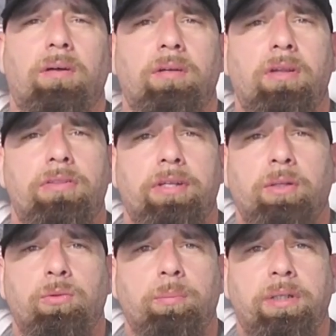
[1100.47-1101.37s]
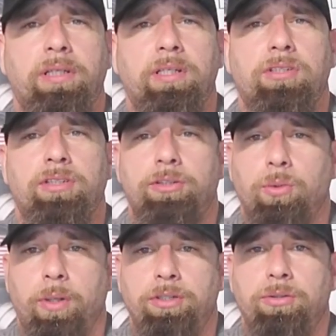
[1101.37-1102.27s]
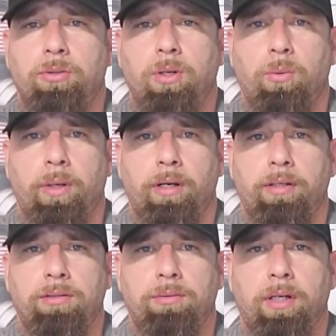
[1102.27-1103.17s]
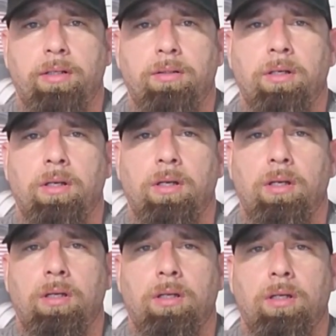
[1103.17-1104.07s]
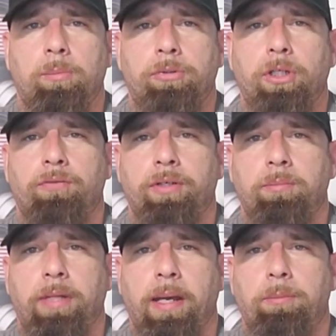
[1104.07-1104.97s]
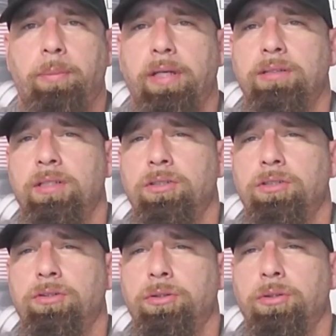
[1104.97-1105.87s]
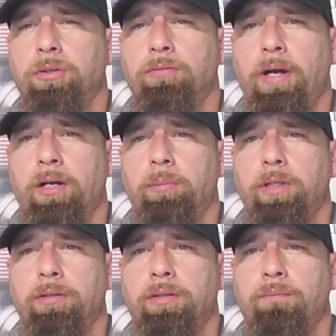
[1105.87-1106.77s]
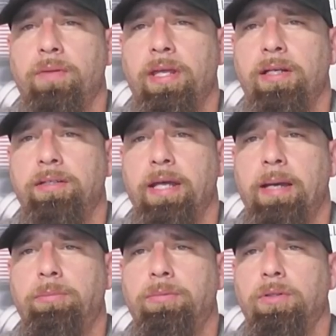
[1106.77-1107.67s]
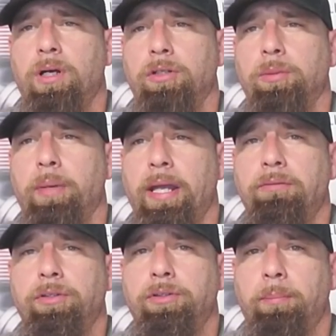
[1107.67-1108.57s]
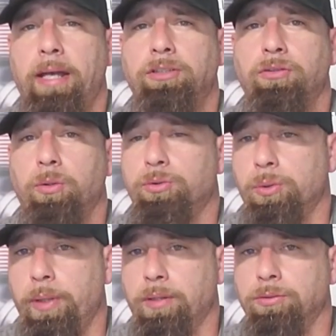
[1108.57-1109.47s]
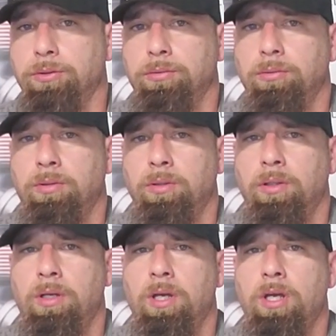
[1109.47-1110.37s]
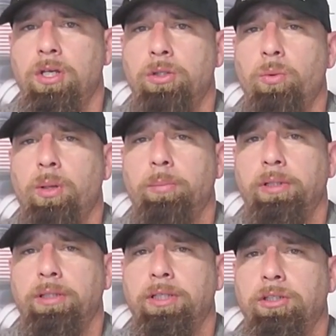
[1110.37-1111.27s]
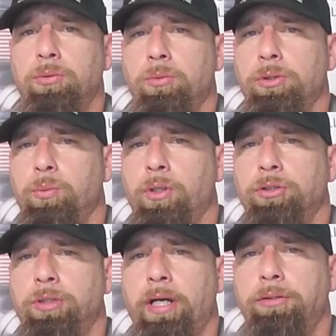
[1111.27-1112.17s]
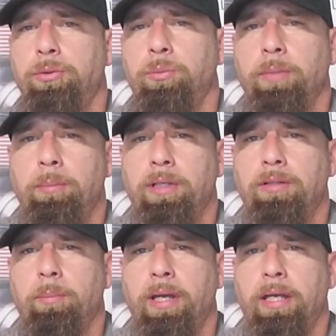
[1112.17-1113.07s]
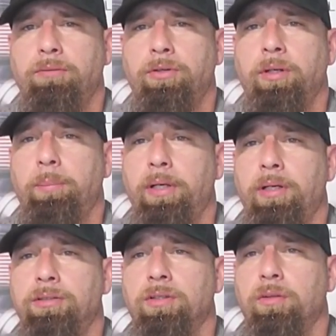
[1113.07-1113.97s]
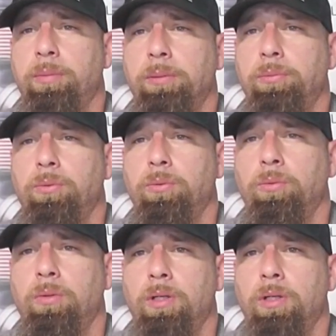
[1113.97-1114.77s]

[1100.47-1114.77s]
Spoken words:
Another thing will be situational awareness, right? Observe and adapt. Pay attention to your environment and adapt your behavior to match those around you. You want to blend in. You want to try to mimic the behavior and appearance of the people